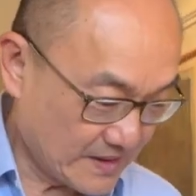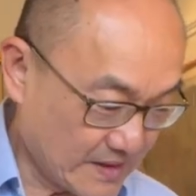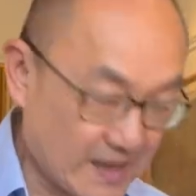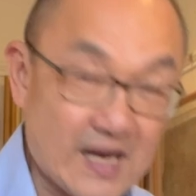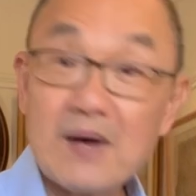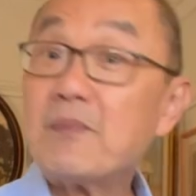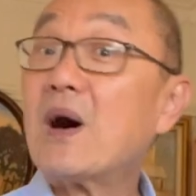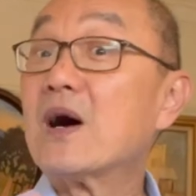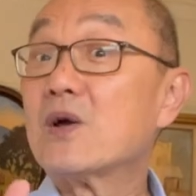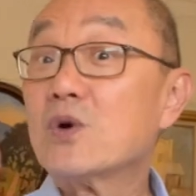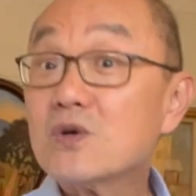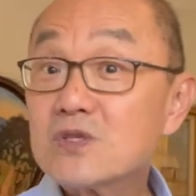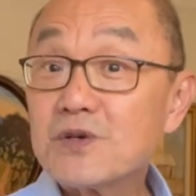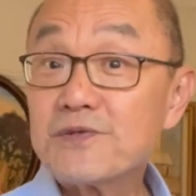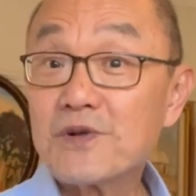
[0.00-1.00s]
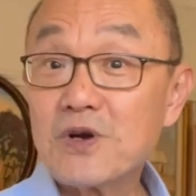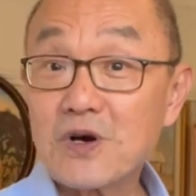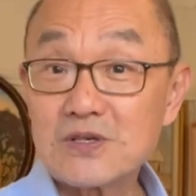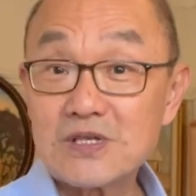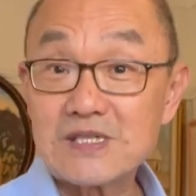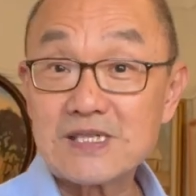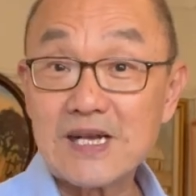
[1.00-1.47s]
I also
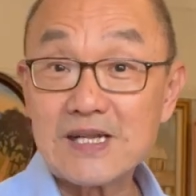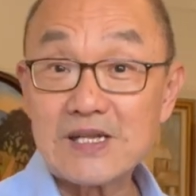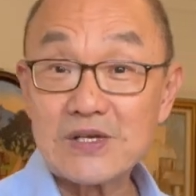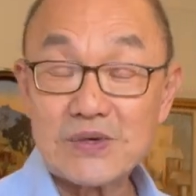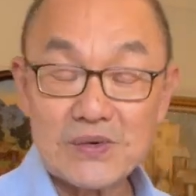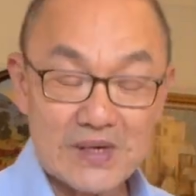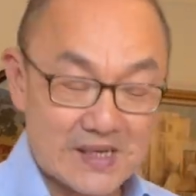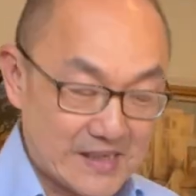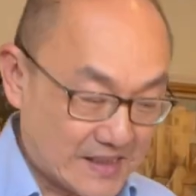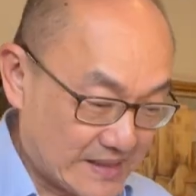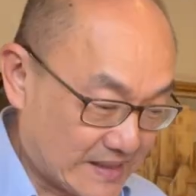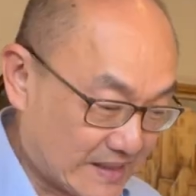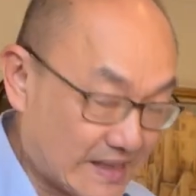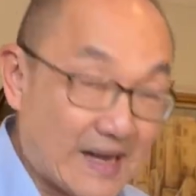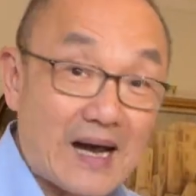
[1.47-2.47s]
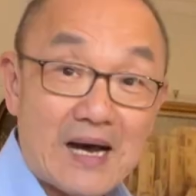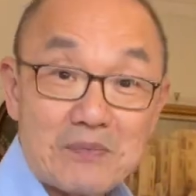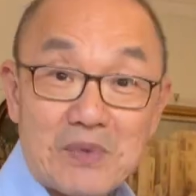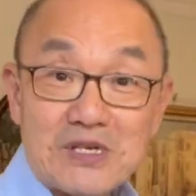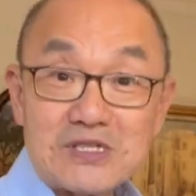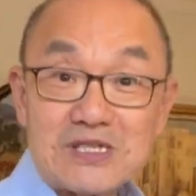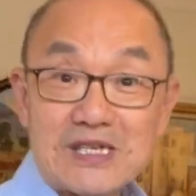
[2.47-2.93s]
forgot to tell you how
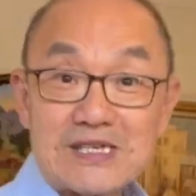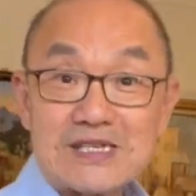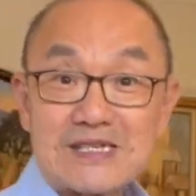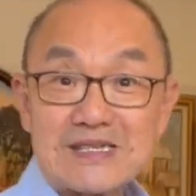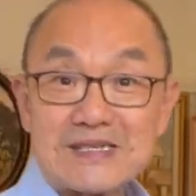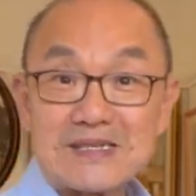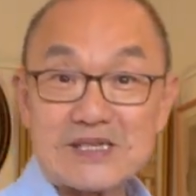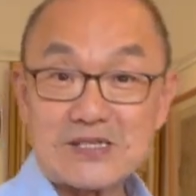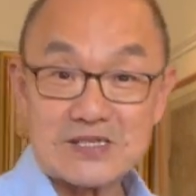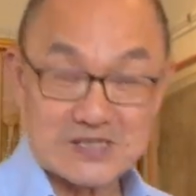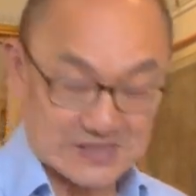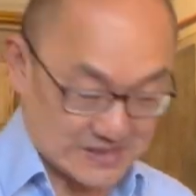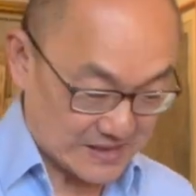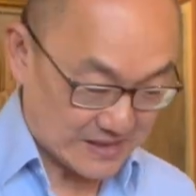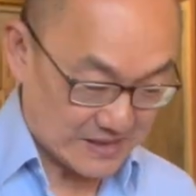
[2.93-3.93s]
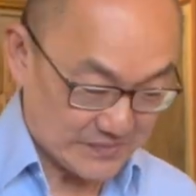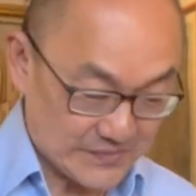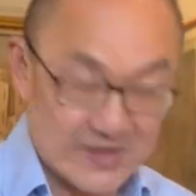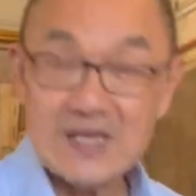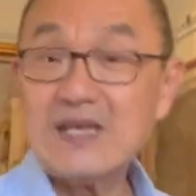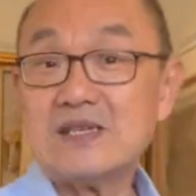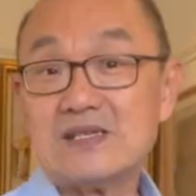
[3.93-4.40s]
much this
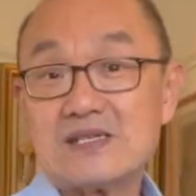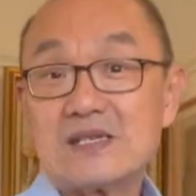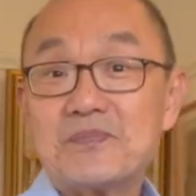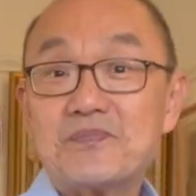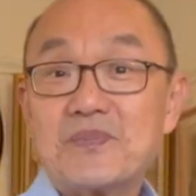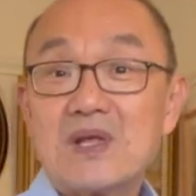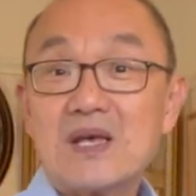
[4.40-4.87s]
is.